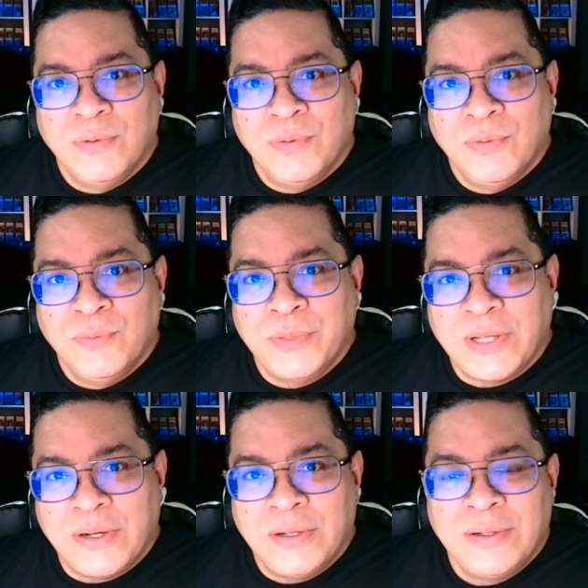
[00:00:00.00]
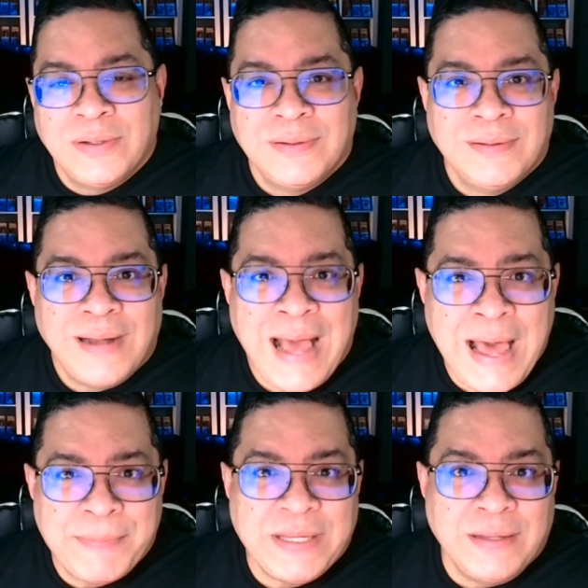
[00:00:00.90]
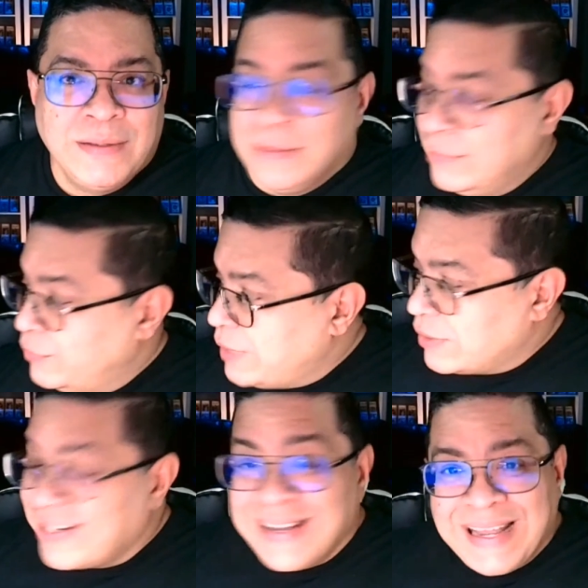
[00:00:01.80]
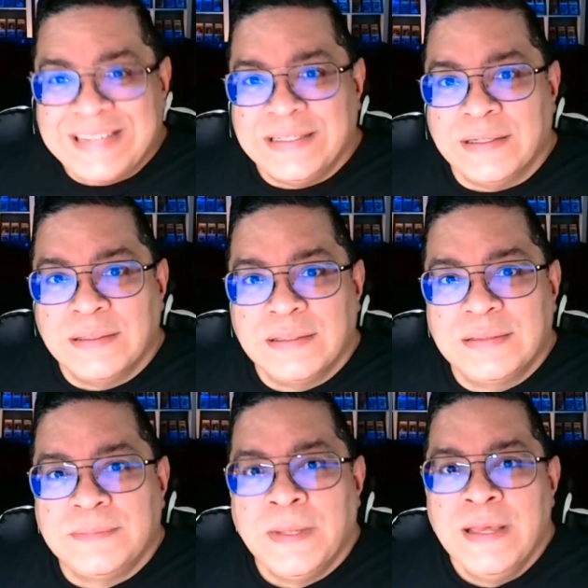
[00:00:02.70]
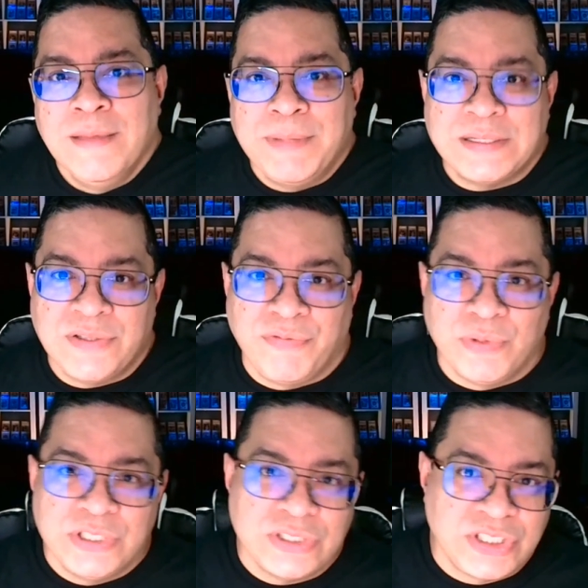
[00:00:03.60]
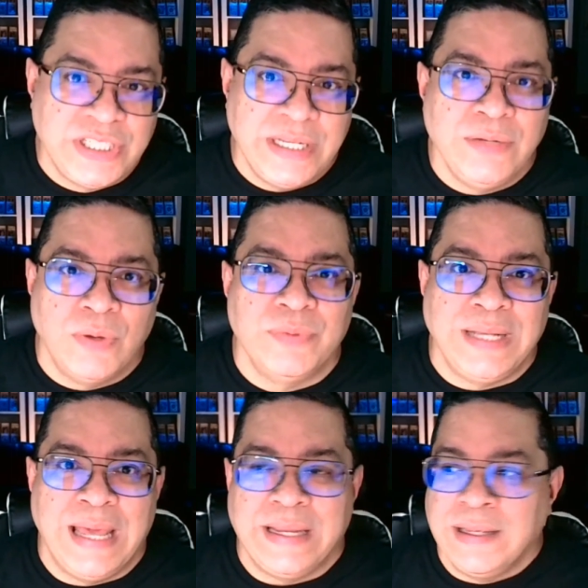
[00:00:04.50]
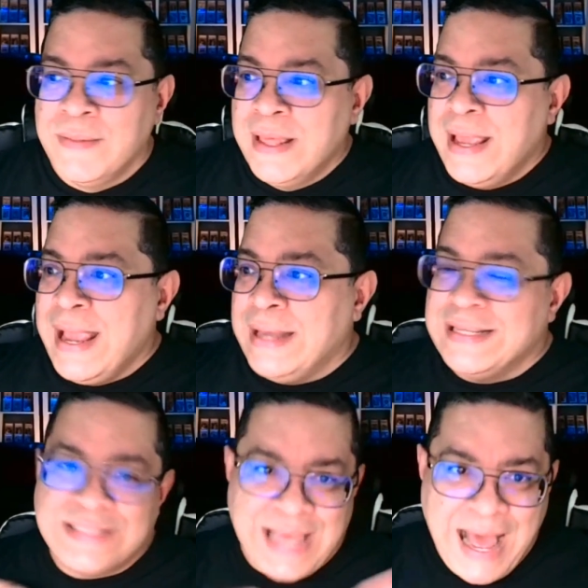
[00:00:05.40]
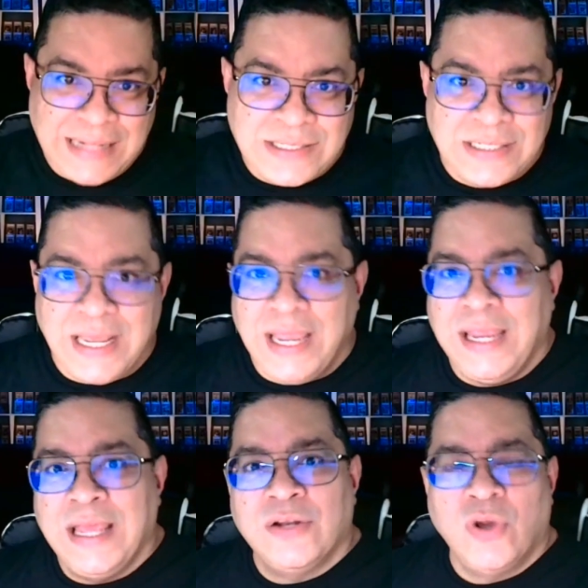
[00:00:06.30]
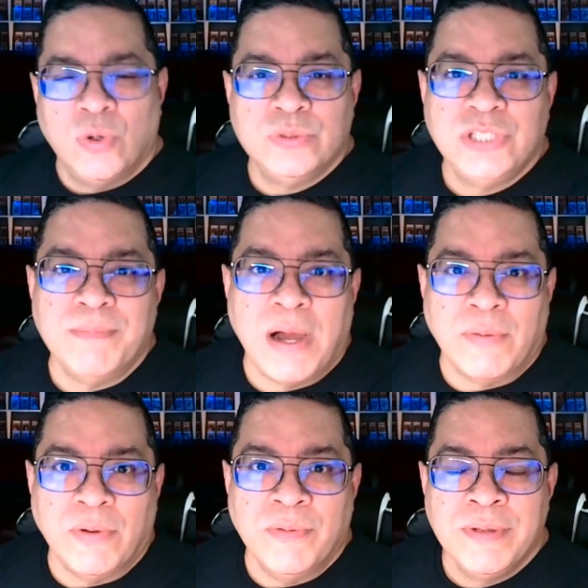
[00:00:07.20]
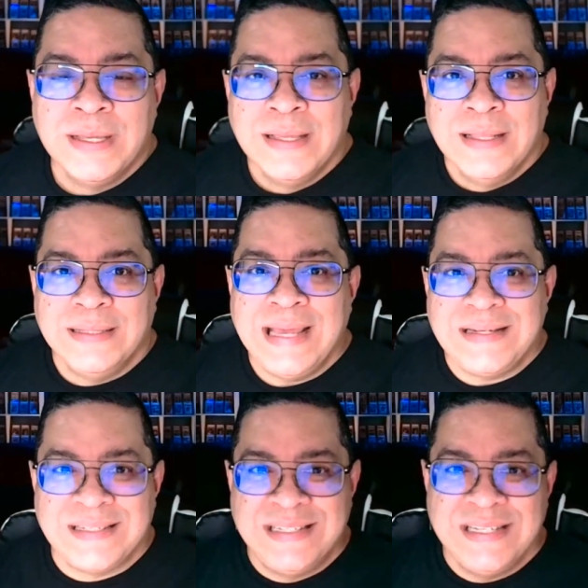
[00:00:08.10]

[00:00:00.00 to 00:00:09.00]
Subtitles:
with our hobby, with our collecting. Because if we're just getting what we like and it's hot today and cold tomorrow, that